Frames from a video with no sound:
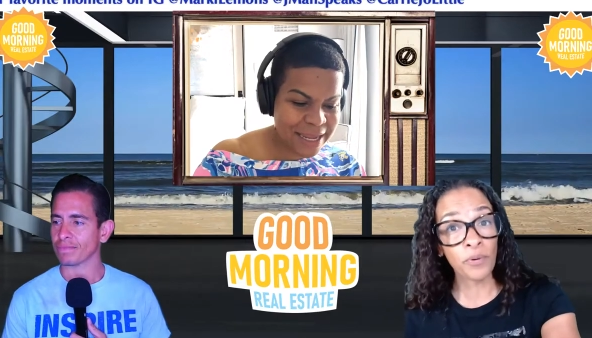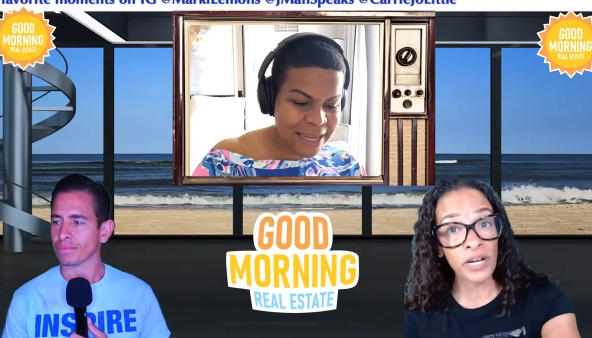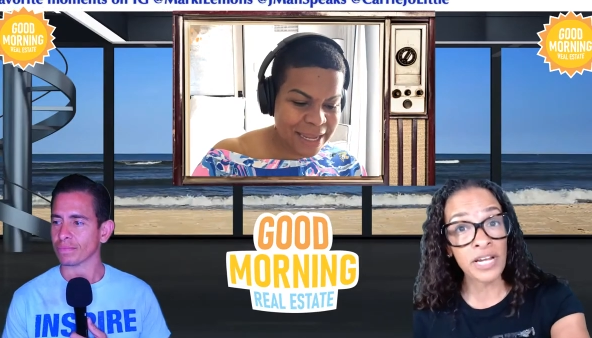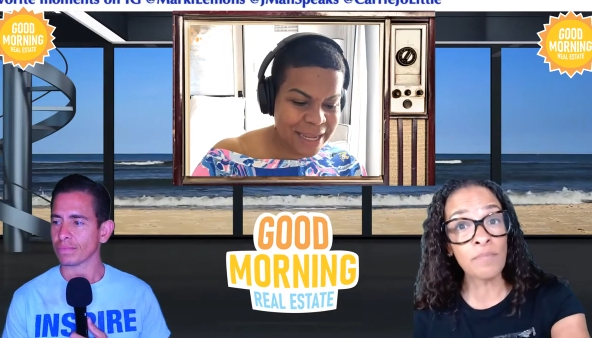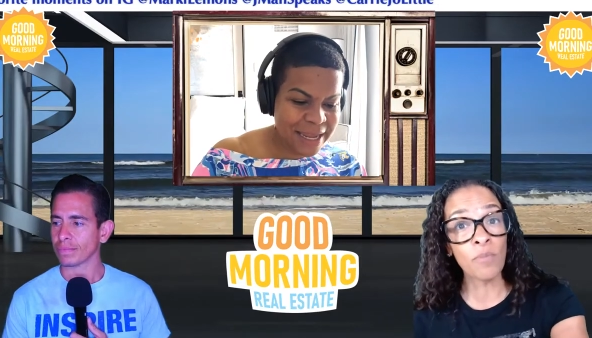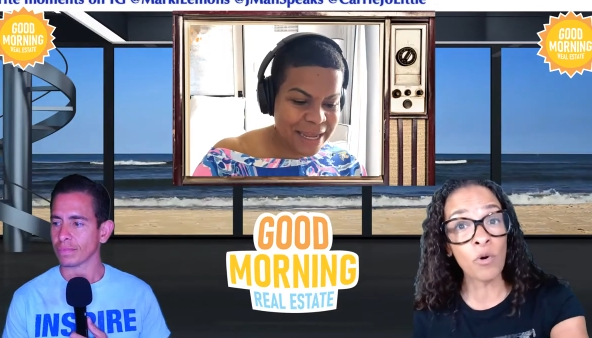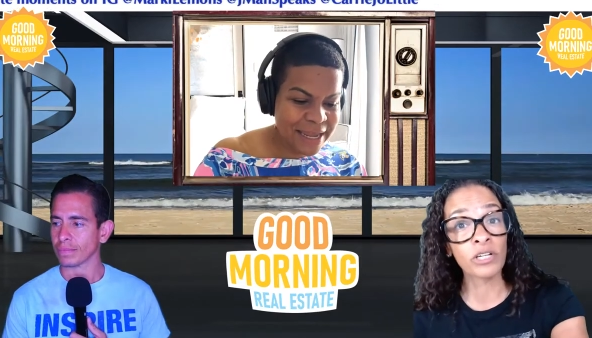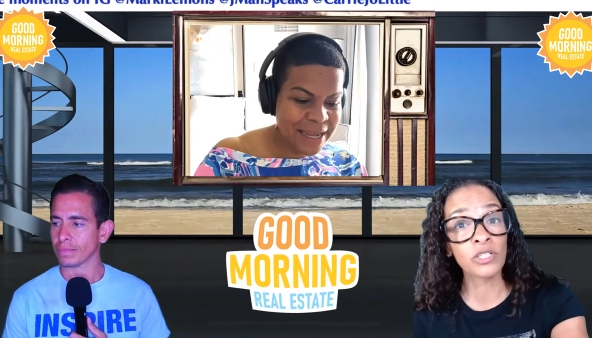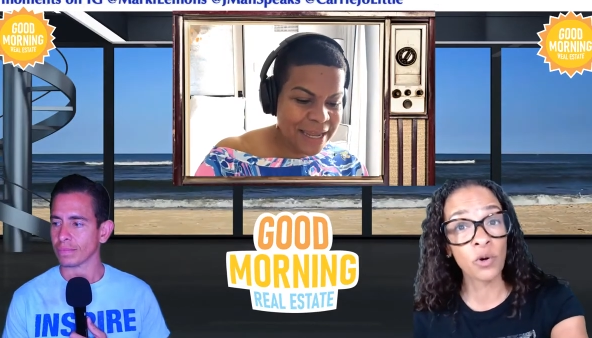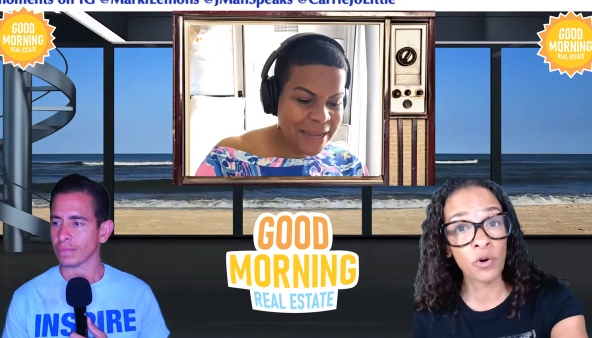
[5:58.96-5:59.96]
Speaker 1: pre
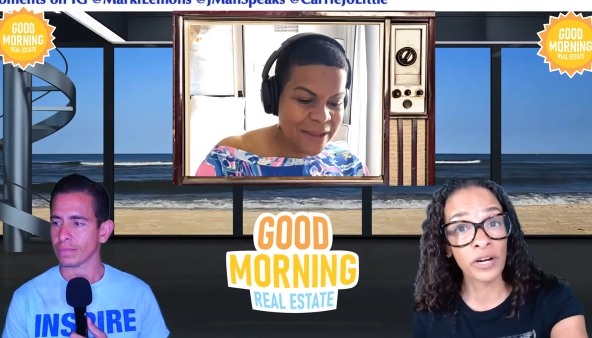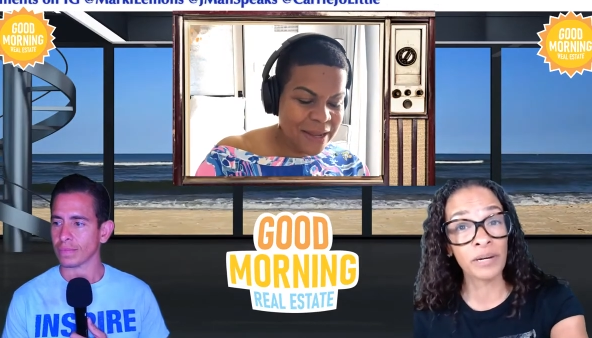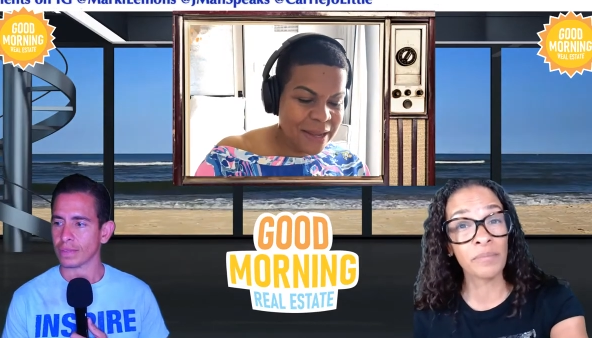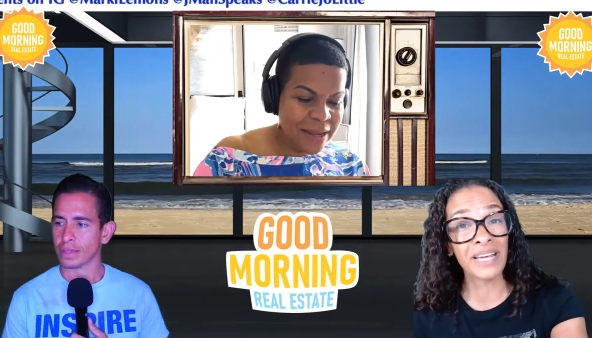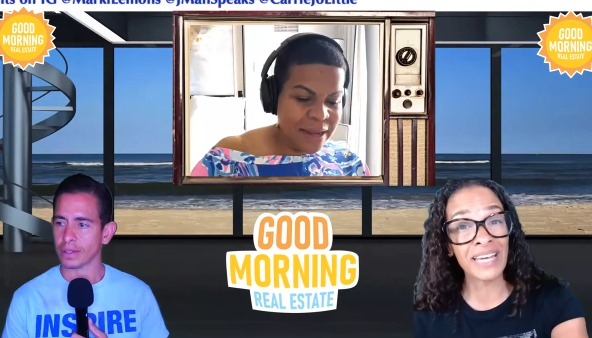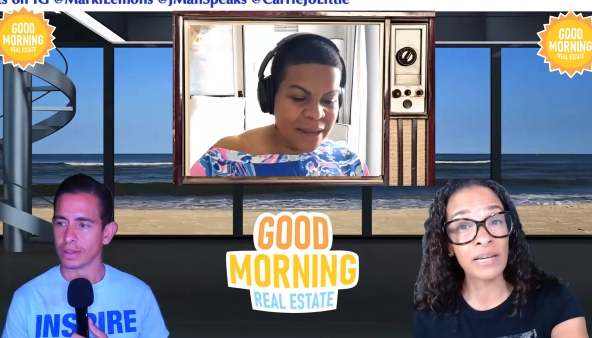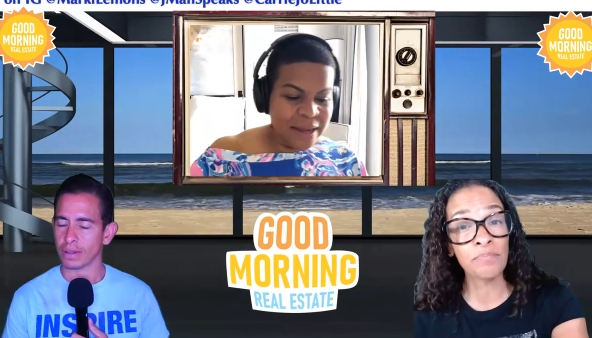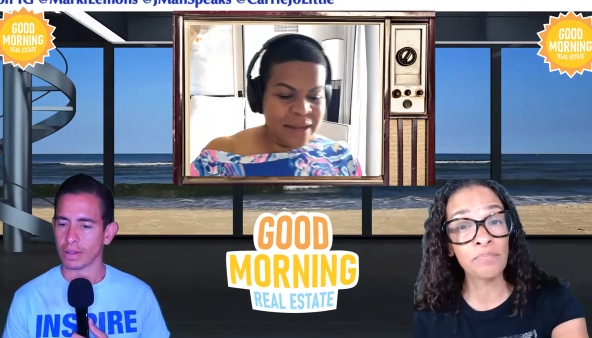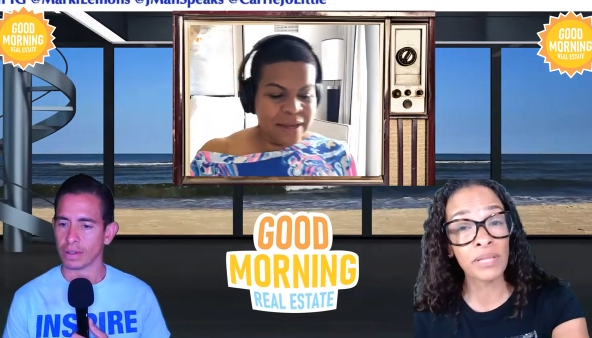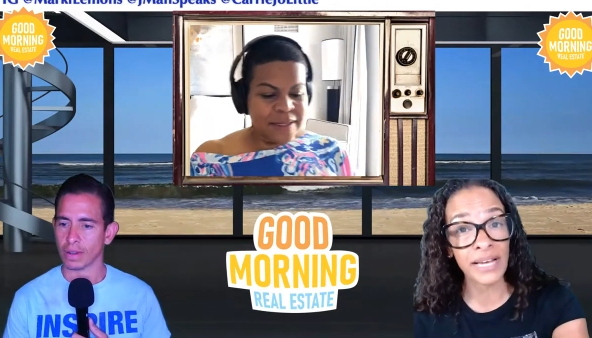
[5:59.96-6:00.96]
moratorium
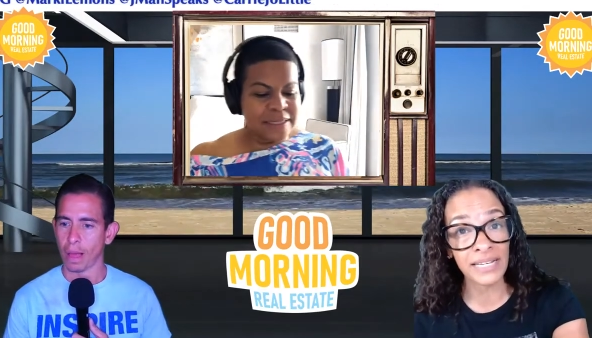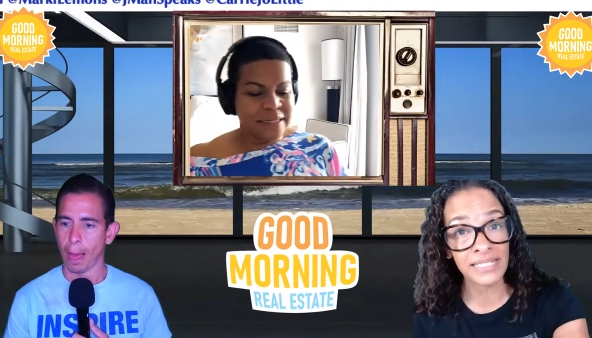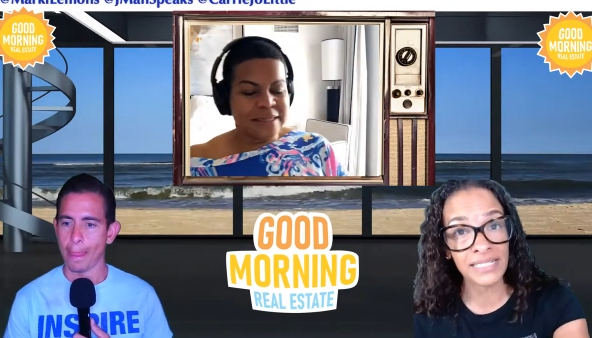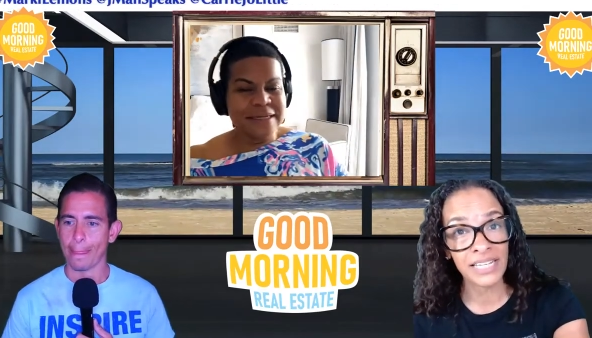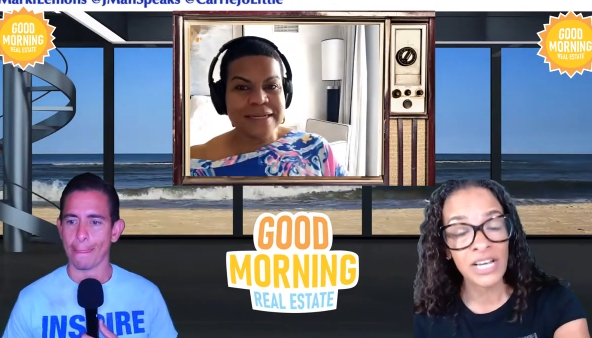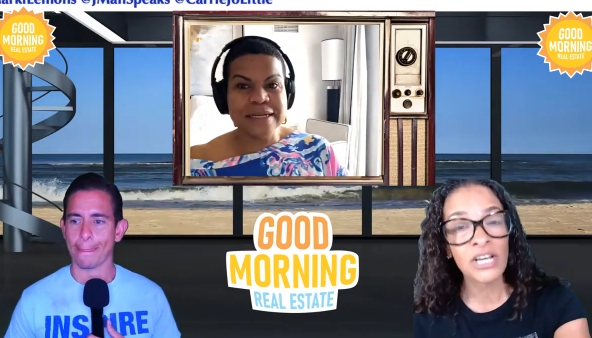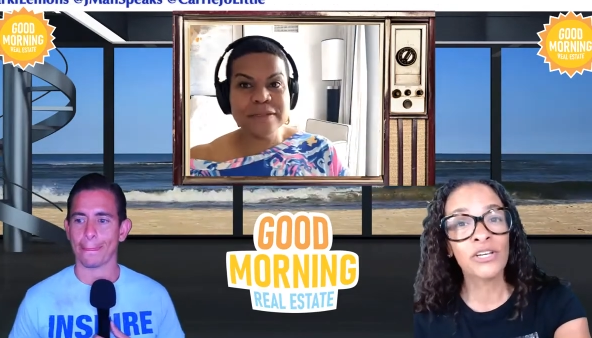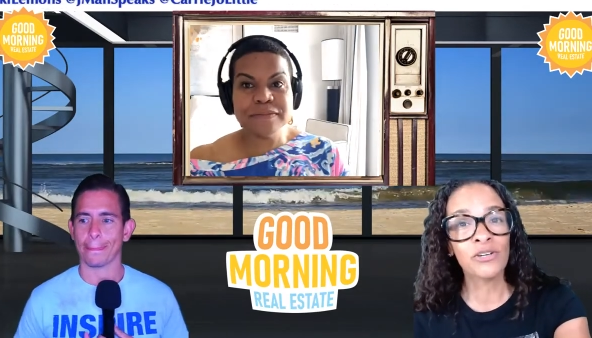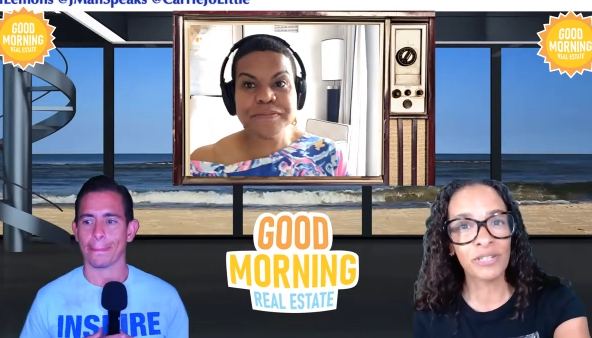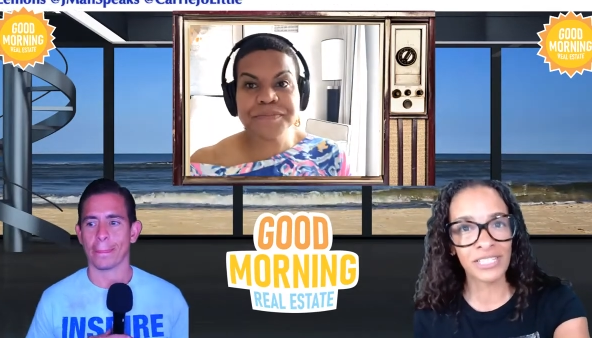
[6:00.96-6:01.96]
in place,
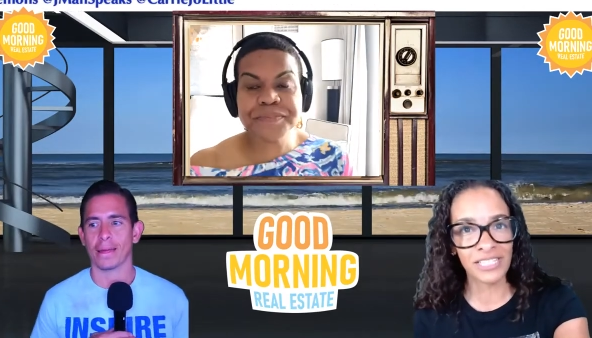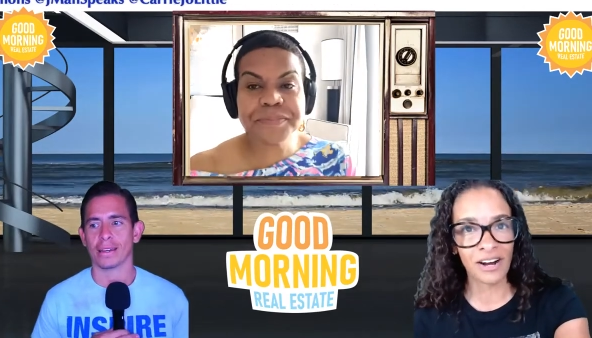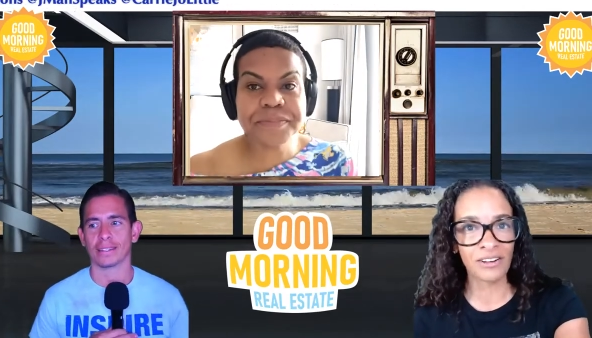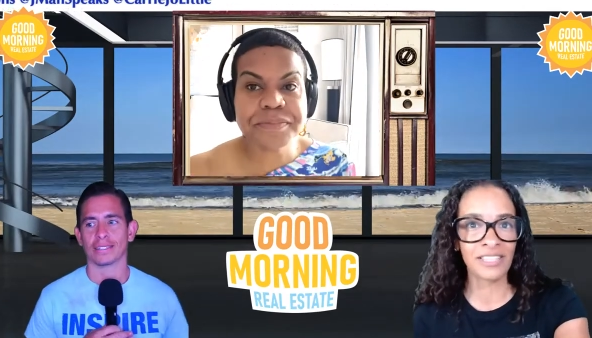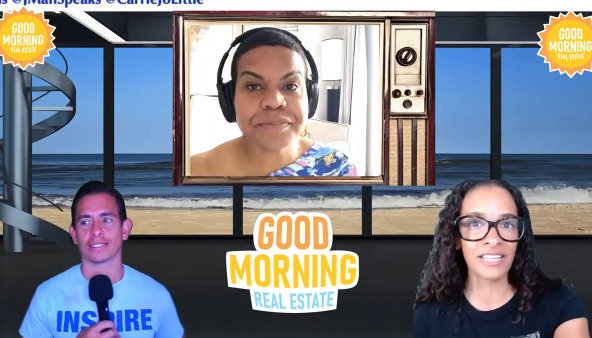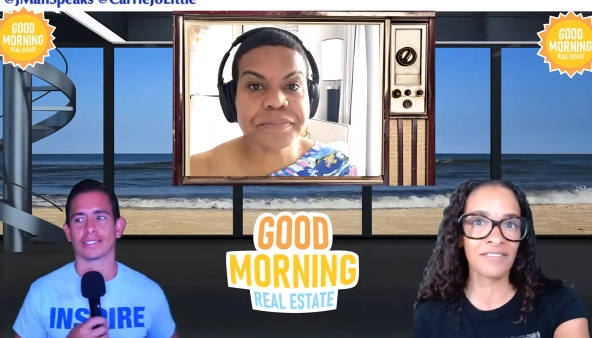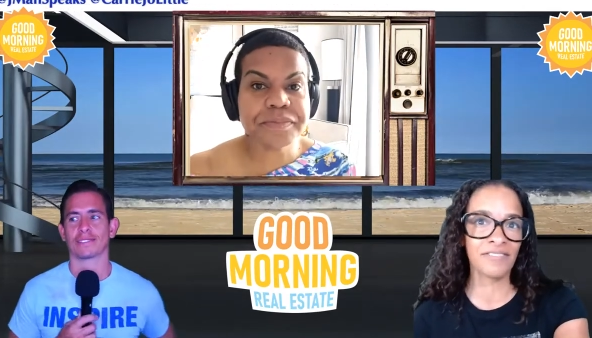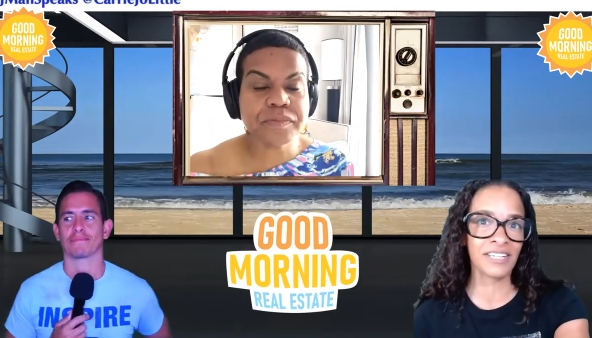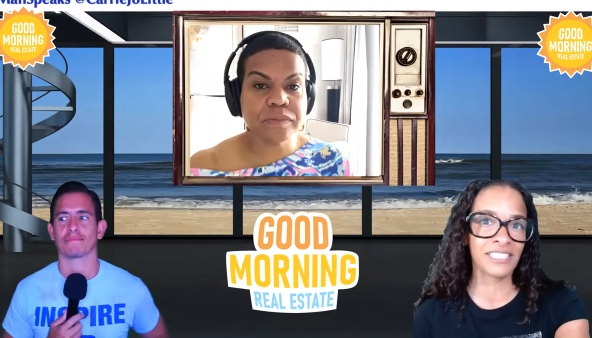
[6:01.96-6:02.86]
you can start the